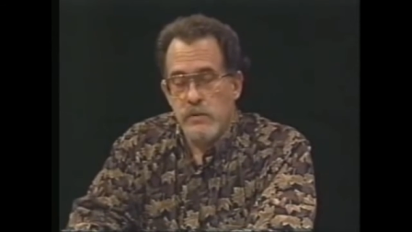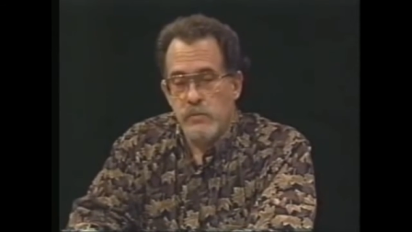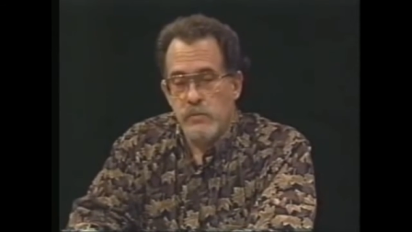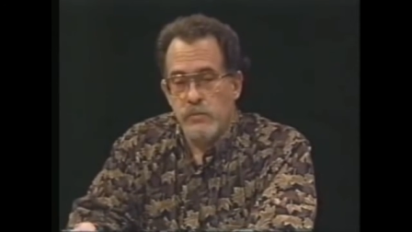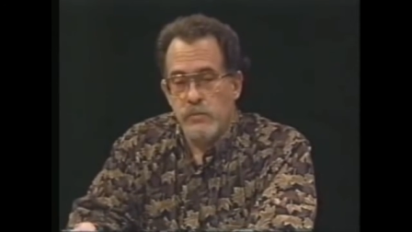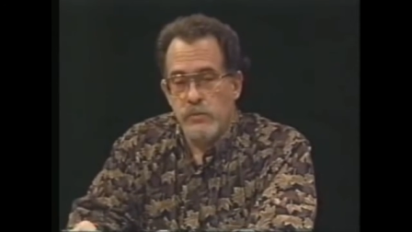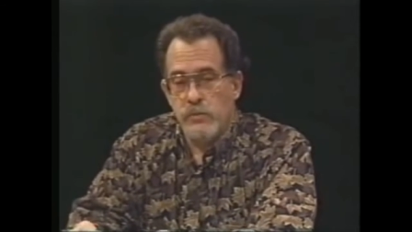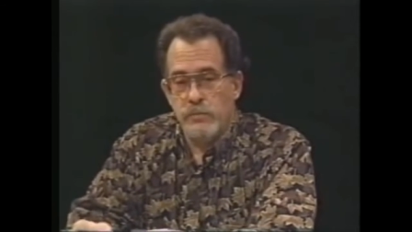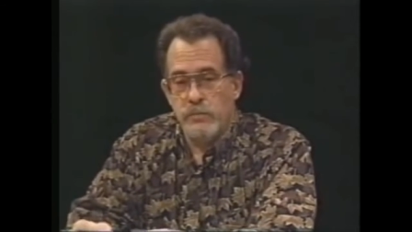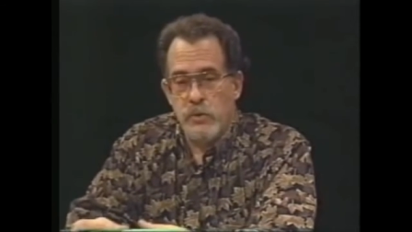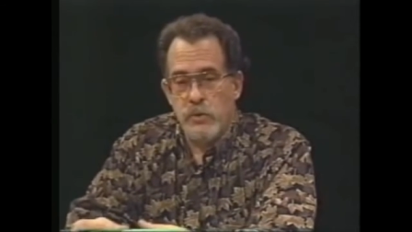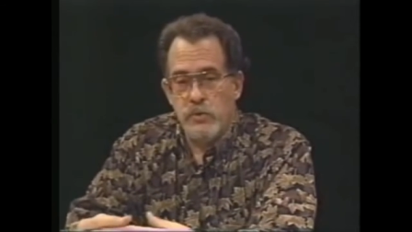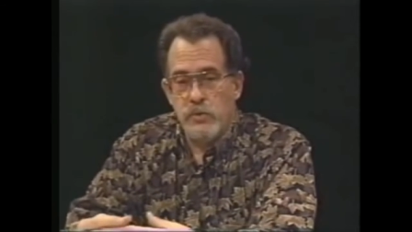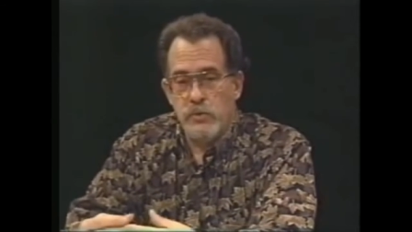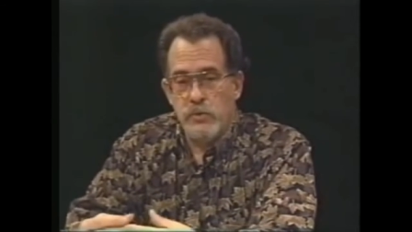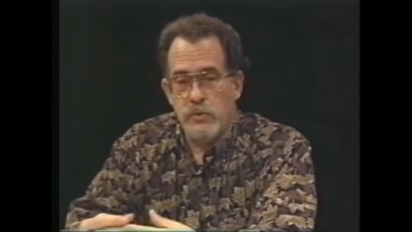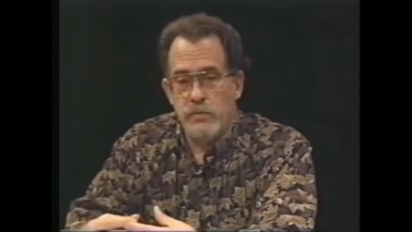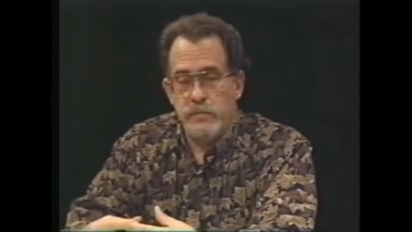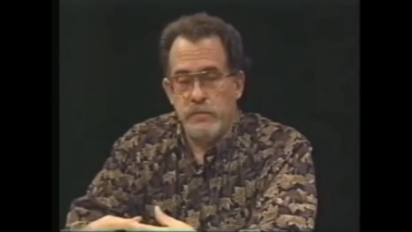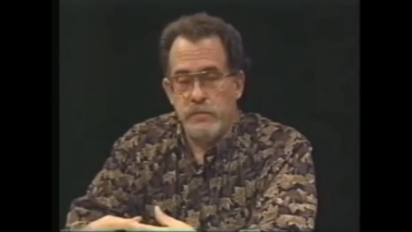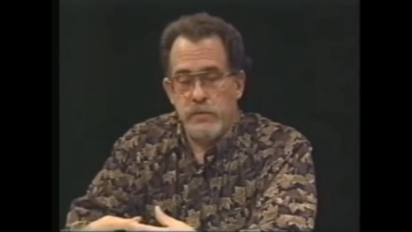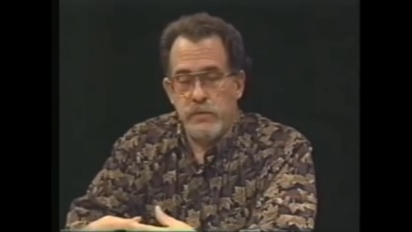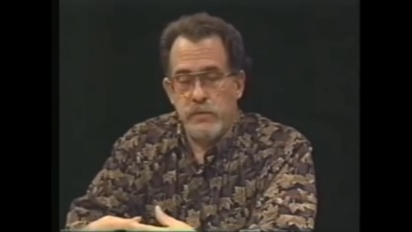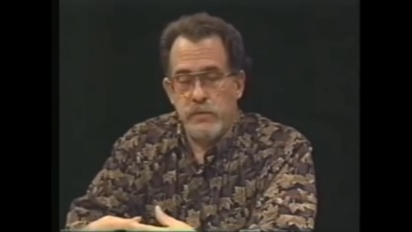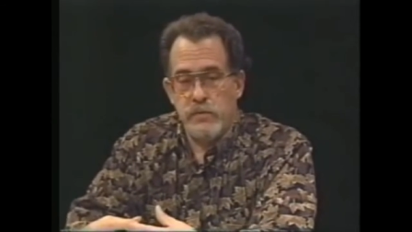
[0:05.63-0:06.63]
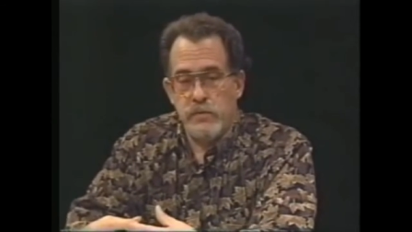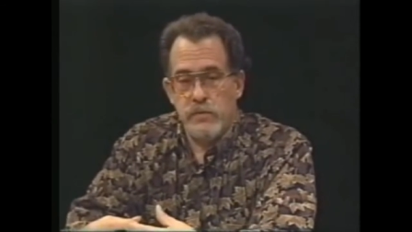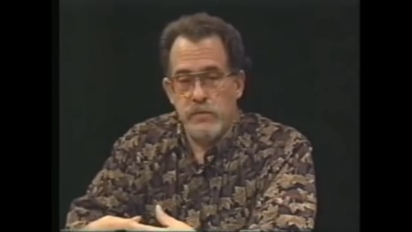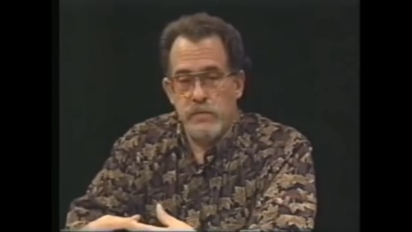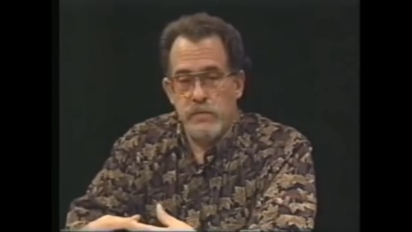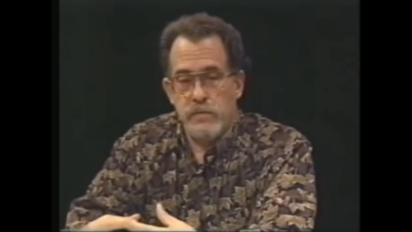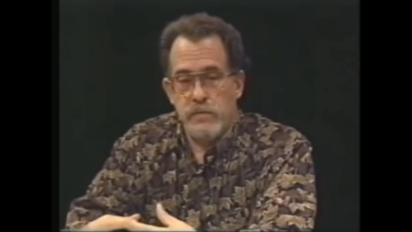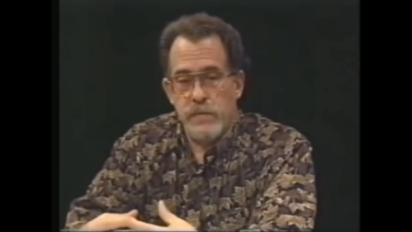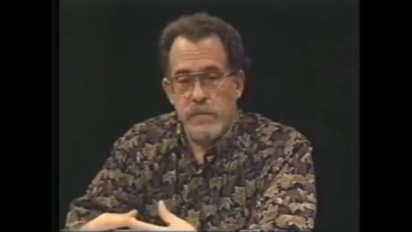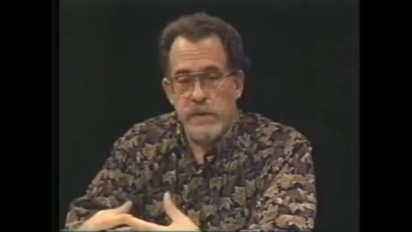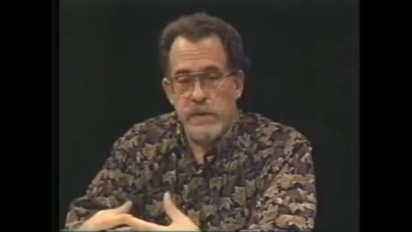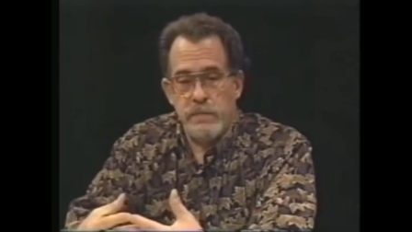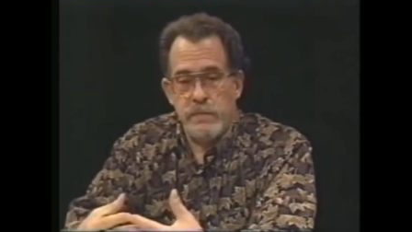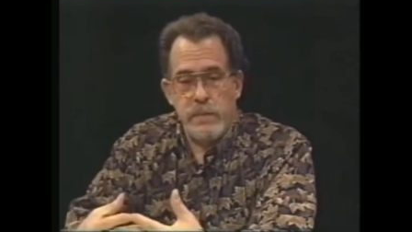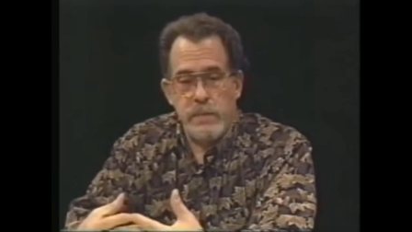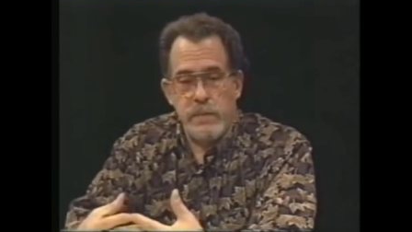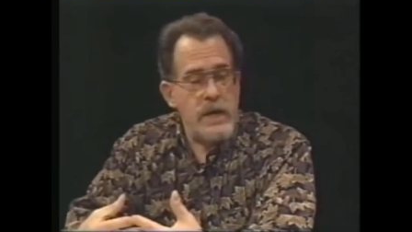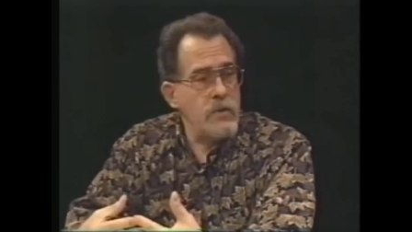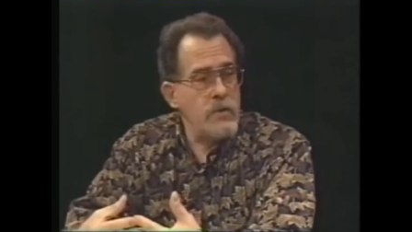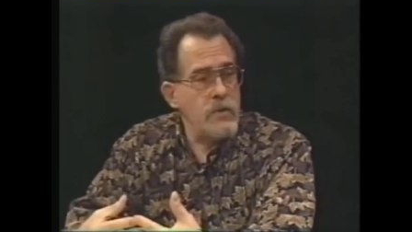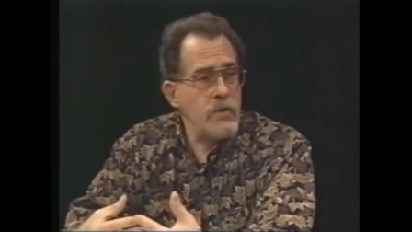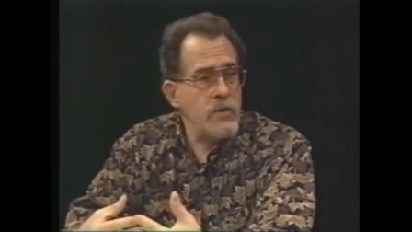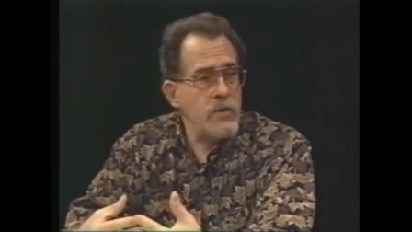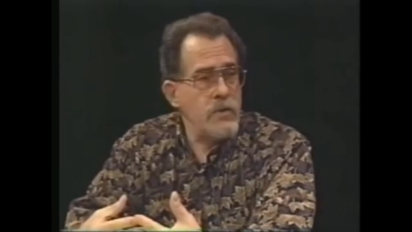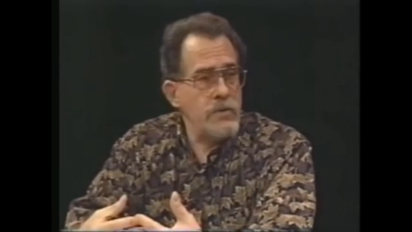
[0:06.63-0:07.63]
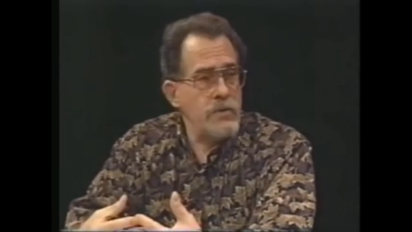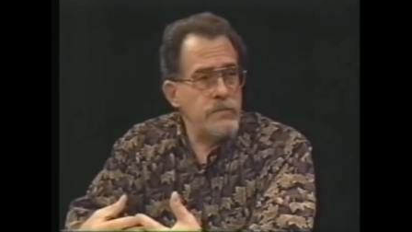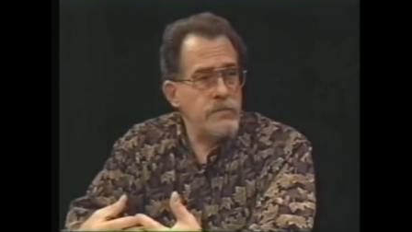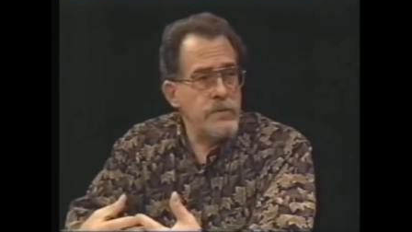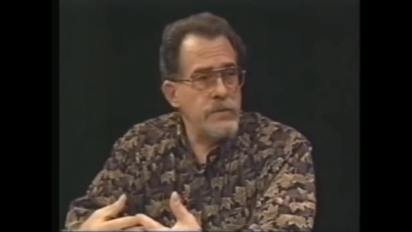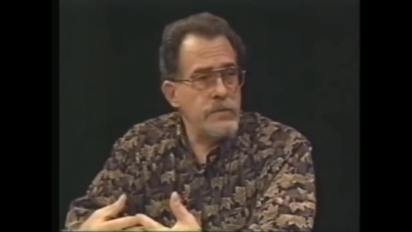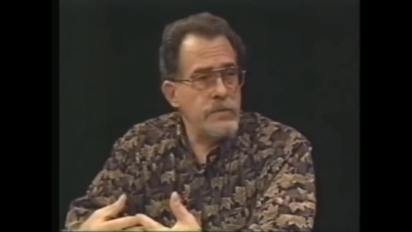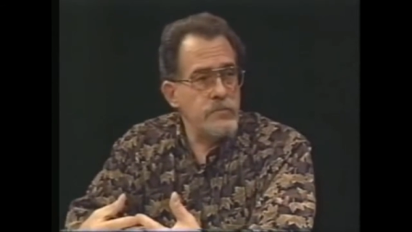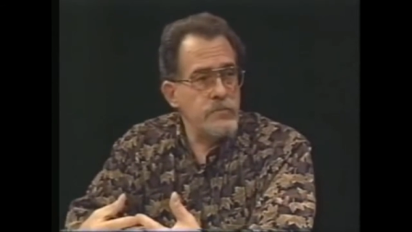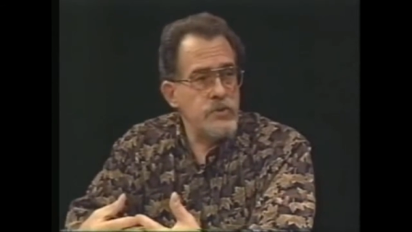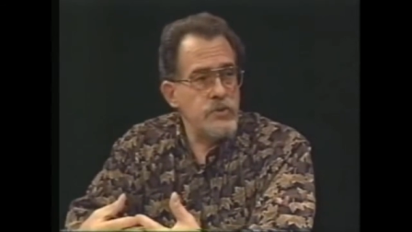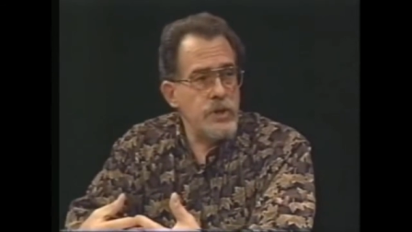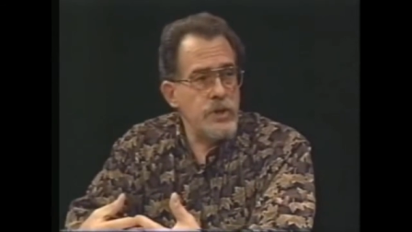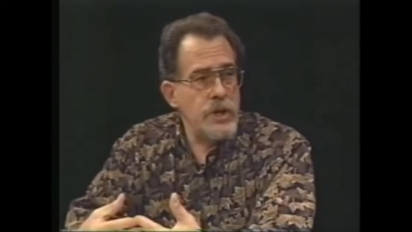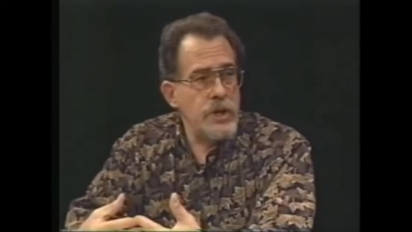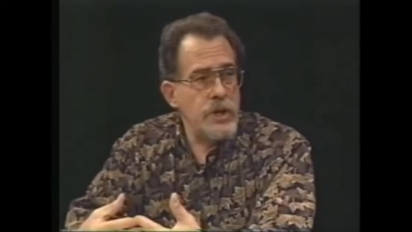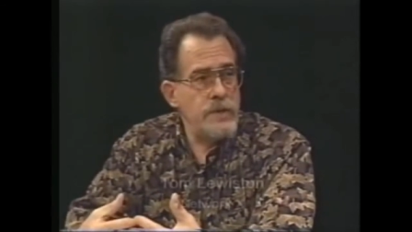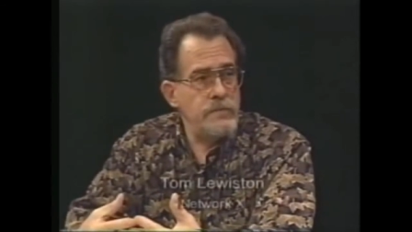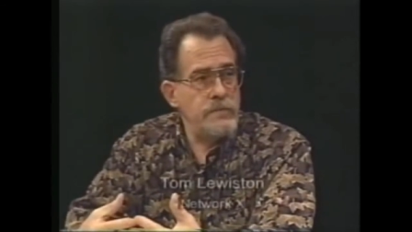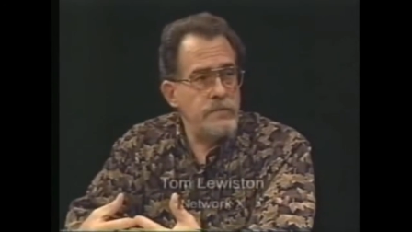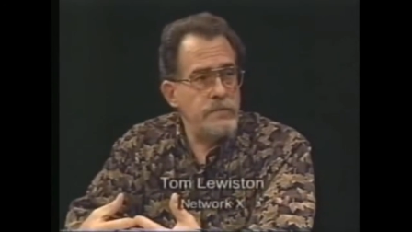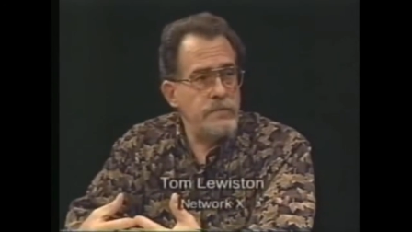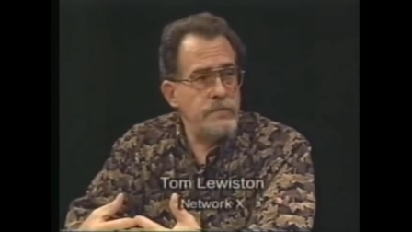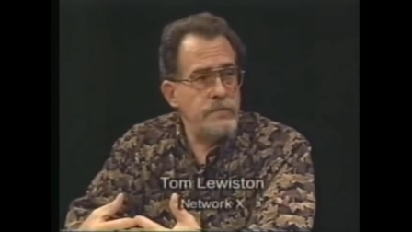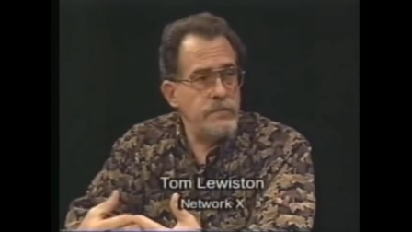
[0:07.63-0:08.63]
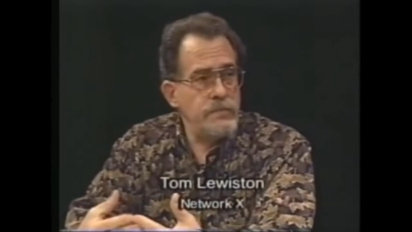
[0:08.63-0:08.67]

removed the power from shop